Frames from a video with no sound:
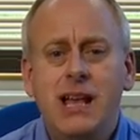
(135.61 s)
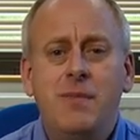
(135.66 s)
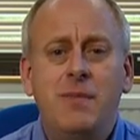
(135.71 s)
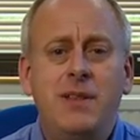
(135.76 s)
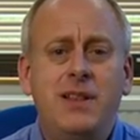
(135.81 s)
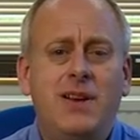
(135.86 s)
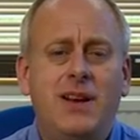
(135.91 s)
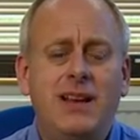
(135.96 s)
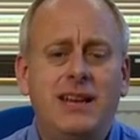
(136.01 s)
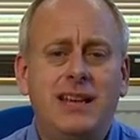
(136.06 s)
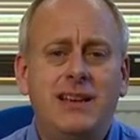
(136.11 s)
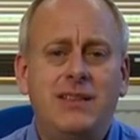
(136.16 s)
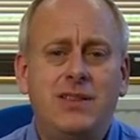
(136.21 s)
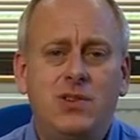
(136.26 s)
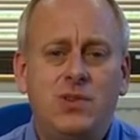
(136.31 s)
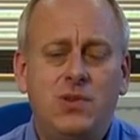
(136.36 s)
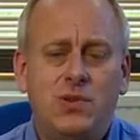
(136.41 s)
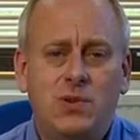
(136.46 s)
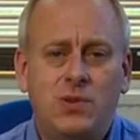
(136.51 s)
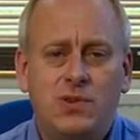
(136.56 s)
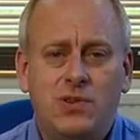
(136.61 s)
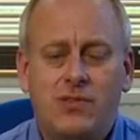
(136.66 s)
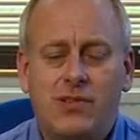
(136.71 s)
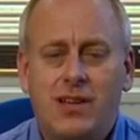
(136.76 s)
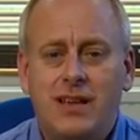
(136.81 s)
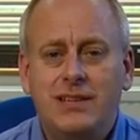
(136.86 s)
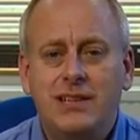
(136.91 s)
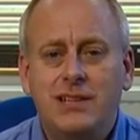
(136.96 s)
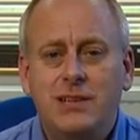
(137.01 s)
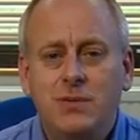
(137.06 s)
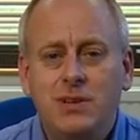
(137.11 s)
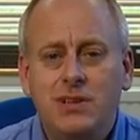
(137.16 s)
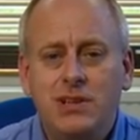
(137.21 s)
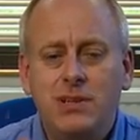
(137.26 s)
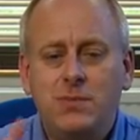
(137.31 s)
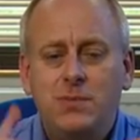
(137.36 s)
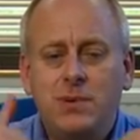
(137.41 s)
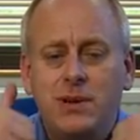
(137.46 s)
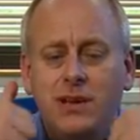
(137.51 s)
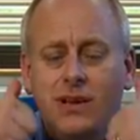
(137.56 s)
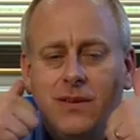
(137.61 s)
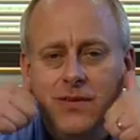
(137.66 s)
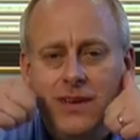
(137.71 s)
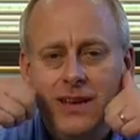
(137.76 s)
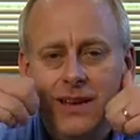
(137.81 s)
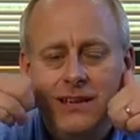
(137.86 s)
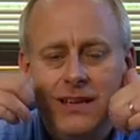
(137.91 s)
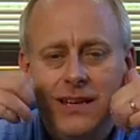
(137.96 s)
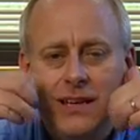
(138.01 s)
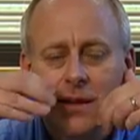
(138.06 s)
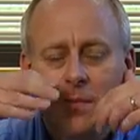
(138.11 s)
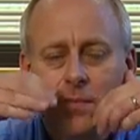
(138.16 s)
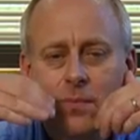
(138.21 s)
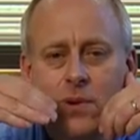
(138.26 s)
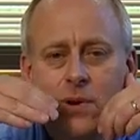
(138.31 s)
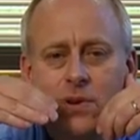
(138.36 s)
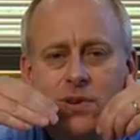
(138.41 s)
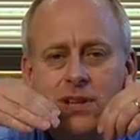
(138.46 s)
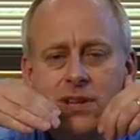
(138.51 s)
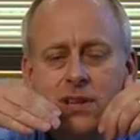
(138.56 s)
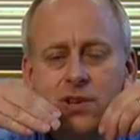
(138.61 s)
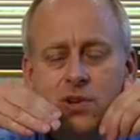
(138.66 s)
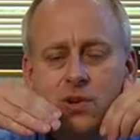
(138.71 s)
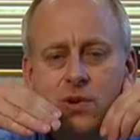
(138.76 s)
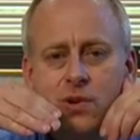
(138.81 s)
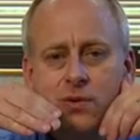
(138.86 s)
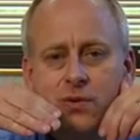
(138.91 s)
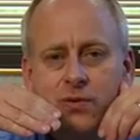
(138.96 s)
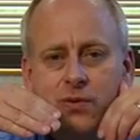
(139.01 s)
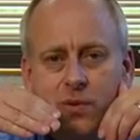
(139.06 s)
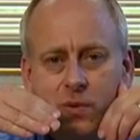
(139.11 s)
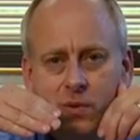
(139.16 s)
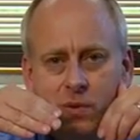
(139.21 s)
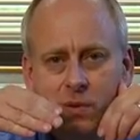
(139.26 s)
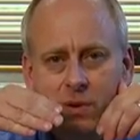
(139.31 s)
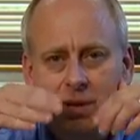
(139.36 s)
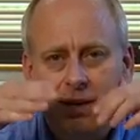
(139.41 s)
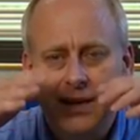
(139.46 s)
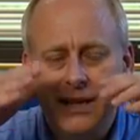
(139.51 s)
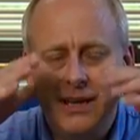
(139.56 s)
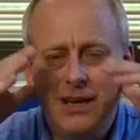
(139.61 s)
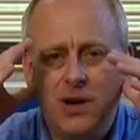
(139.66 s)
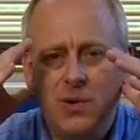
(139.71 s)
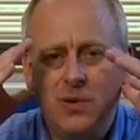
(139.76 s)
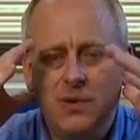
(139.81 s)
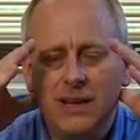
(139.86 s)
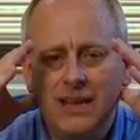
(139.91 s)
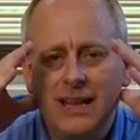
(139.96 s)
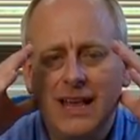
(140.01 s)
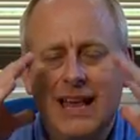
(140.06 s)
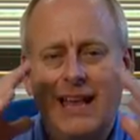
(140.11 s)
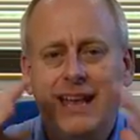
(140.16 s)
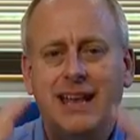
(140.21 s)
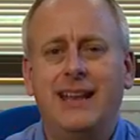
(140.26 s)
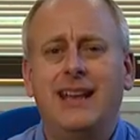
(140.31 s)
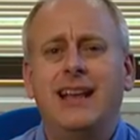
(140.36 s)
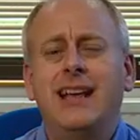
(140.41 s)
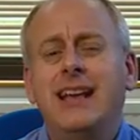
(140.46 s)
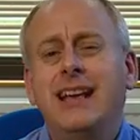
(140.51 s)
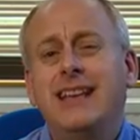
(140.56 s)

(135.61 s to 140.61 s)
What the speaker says: But the idea of the jaw thrust is we're just putting our fingers in and pushing the jaw forward and holding the head.